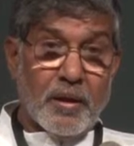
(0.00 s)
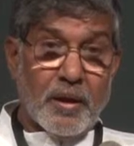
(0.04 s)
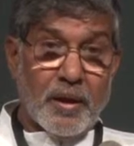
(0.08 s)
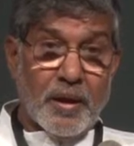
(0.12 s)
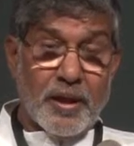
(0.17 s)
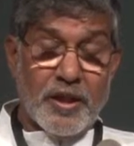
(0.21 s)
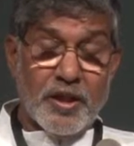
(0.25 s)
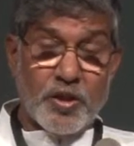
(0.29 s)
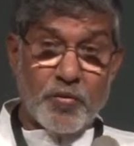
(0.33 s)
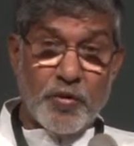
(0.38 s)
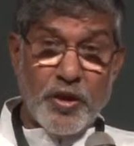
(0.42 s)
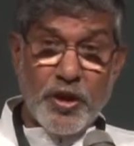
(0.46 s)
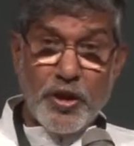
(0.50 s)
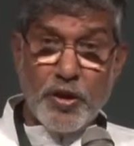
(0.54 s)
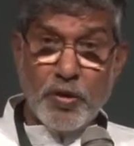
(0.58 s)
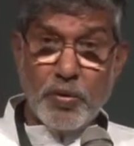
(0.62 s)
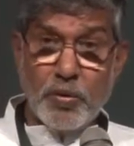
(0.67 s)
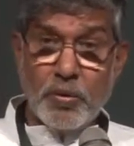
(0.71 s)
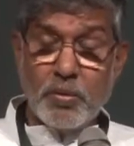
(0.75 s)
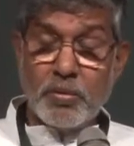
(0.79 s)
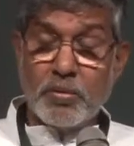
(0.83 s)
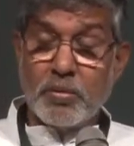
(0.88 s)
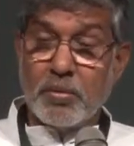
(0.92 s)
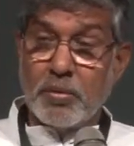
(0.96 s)
As we
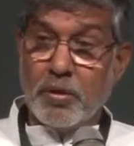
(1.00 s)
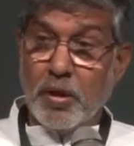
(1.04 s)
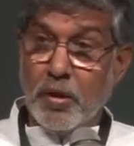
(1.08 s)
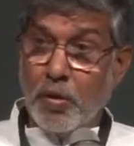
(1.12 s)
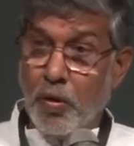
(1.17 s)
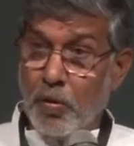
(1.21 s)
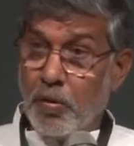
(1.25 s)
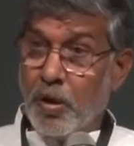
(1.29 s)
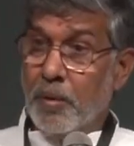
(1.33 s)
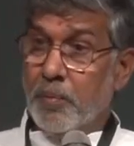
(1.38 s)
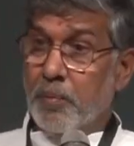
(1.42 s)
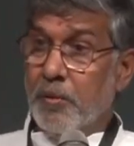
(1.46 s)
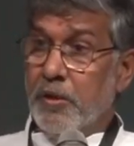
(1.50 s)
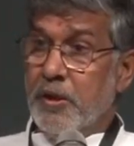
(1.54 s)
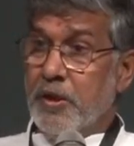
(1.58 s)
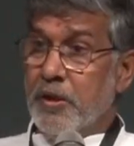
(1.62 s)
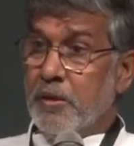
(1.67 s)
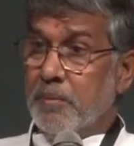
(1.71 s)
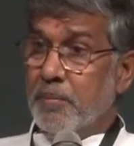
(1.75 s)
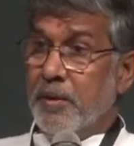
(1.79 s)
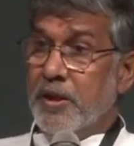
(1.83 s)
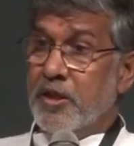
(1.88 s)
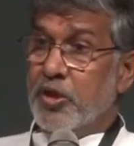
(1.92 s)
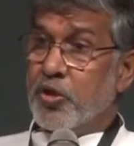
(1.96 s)
knew, the local
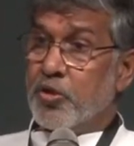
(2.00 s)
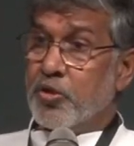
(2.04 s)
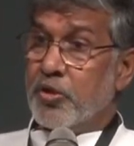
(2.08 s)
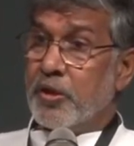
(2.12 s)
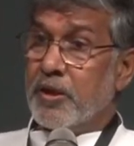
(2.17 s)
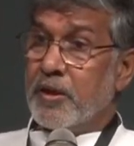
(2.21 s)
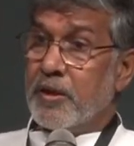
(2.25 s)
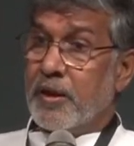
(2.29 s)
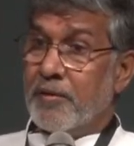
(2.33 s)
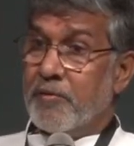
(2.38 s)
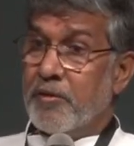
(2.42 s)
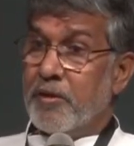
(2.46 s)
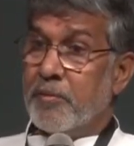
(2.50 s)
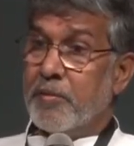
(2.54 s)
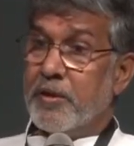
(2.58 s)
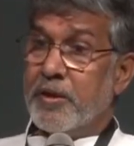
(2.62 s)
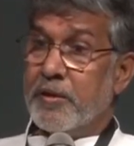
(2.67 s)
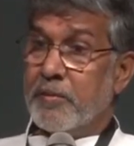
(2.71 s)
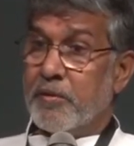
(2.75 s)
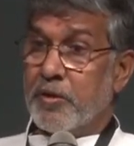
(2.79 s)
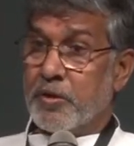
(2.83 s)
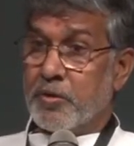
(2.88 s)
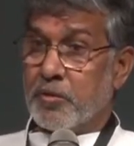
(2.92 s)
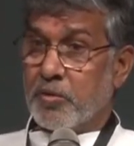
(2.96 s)
police, magistrate,
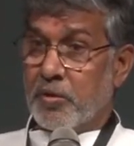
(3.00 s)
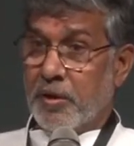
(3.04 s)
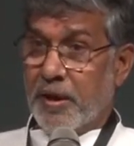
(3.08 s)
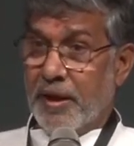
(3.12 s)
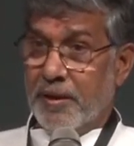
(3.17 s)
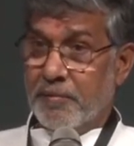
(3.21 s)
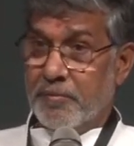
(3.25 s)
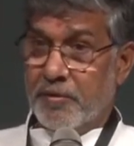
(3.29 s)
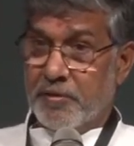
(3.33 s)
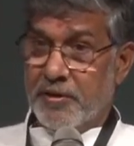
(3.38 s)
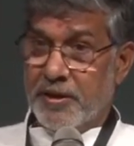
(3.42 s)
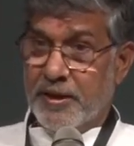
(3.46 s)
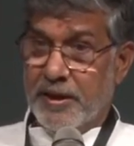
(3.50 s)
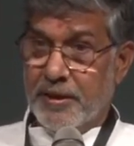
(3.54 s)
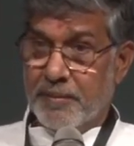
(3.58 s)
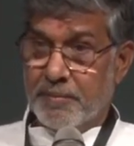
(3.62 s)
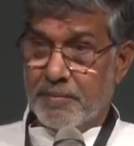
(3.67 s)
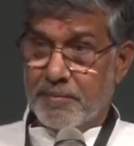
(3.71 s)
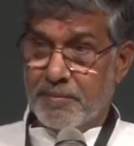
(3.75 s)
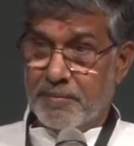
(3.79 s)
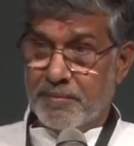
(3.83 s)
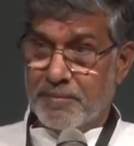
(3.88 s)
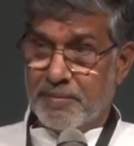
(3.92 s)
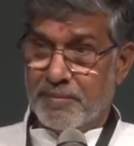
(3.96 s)
everybody was connived with them.
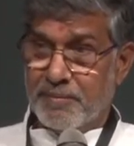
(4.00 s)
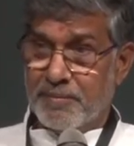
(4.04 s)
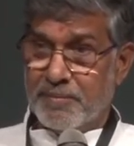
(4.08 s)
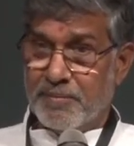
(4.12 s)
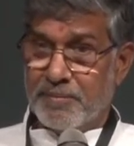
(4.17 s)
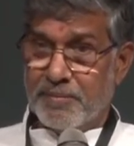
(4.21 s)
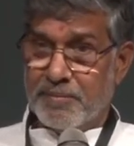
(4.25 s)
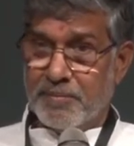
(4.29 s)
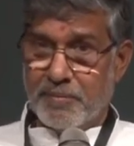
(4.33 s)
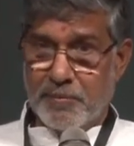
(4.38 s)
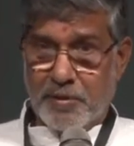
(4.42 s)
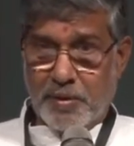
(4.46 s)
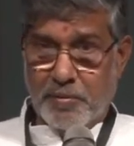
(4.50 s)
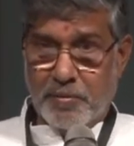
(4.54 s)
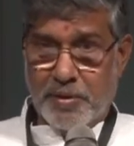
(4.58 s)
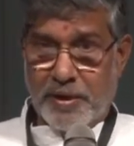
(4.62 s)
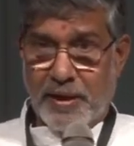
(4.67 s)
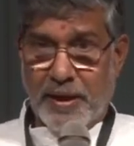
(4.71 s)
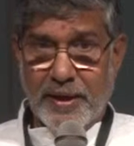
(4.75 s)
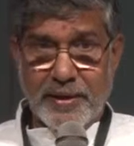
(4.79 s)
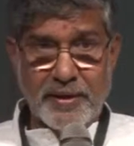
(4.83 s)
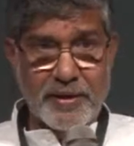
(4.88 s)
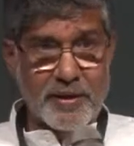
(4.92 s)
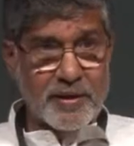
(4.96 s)
They were
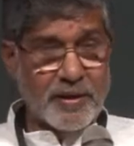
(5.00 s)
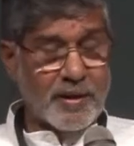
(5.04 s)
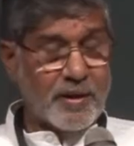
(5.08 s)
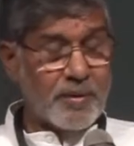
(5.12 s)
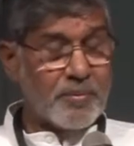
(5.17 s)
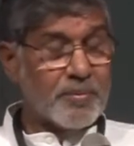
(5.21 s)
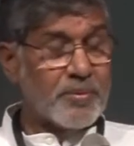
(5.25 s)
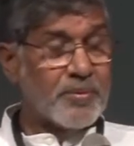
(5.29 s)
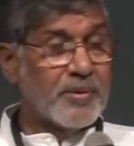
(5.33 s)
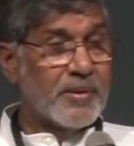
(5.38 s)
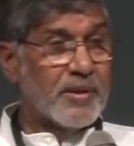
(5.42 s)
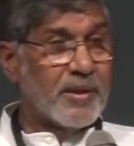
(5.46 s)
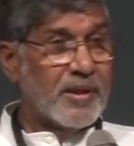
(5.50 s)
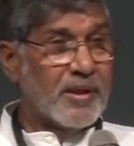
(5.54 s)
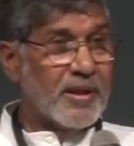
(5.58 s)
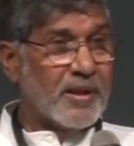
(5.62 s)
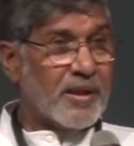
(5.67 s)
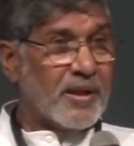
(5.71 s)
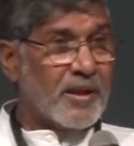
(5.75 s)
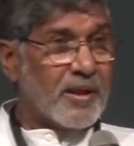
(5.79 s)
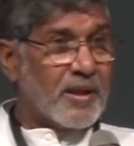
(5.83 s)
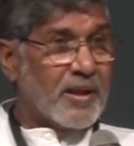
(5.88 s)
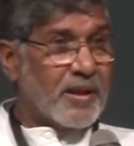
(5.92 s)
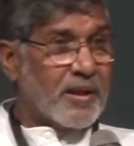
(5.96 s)
hand in gloves.
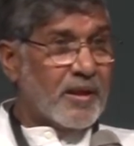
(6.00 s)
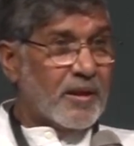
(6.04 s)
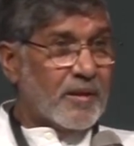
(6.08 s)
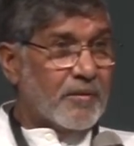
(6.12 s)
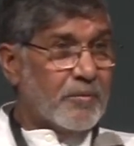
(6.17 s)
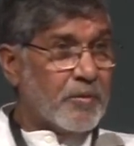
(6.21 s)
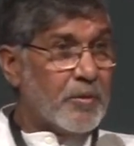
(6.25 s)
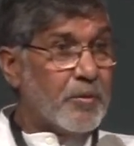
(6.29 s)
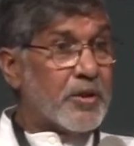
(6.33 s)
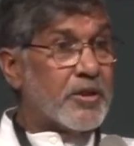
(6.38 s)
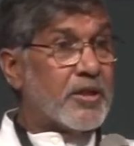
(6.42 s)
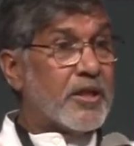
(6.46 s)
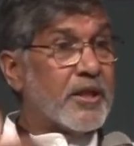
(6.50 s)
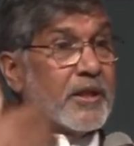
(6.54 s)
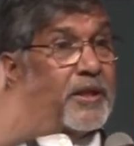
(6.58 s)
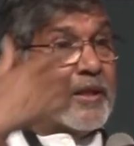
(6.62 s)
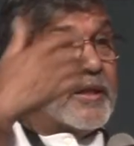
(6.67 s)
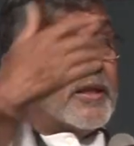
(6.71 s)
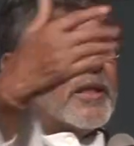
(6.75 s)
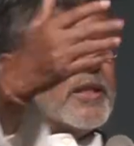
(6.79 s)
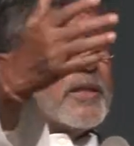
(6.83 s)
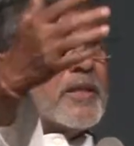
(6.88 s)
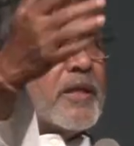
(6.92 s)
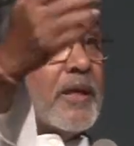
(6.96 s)
We were
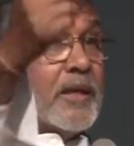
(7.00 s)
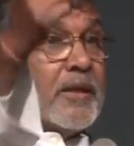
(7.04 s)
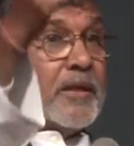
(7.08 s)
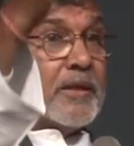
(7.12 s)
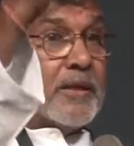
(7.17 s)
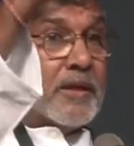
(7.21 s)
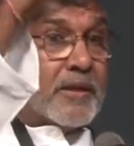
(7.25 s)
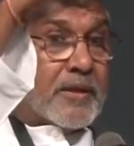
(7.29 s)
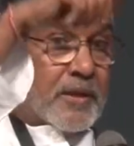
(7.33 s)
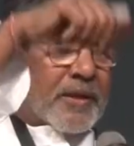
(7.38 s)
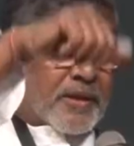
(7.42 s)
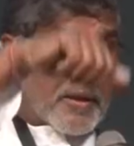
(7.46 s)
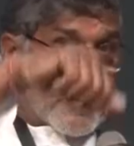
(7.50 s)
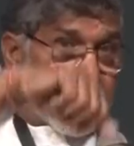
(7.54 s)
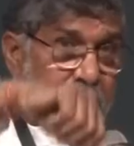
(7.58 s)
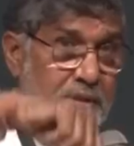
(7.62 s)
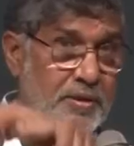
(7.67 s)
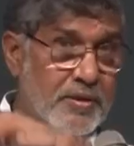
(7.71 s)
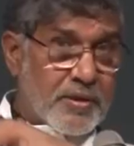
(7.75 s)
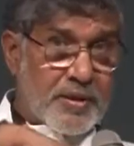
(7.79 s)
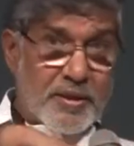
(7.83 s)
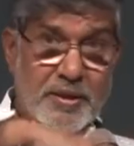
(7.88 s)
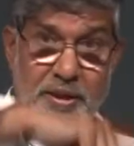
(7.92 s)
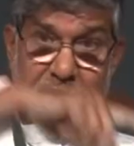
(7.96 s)
taken inside the
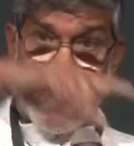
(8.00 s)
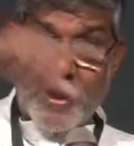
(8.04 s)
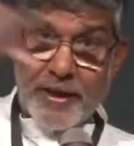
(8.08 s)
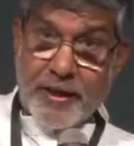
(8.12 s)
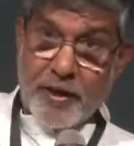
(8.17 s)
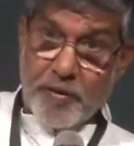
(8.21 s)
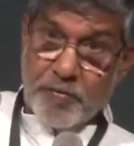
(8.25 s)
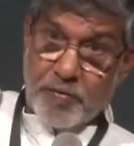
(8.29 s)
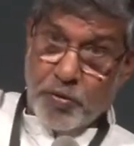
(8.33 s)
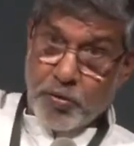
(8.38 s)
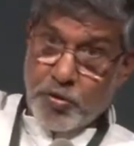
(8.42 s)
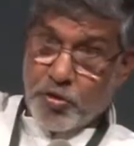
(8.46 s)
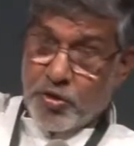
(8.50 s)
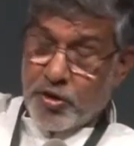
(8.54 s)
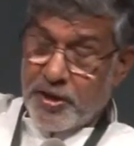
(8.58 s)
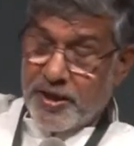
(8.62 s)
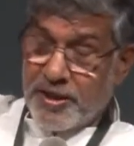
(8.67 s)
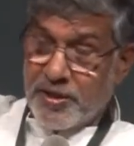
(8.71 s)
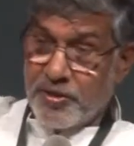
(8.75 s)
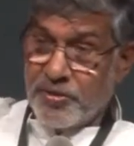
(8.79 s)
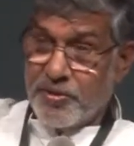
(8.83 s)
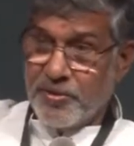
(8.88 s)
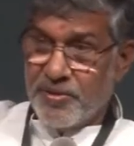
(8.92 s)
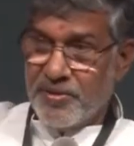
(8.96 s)
circus. It's like a
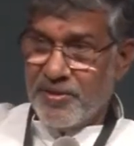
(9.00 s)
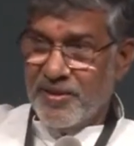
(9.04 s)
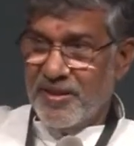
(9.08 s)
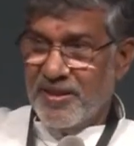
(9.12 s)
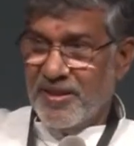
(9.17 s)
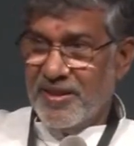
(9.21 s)
fortress.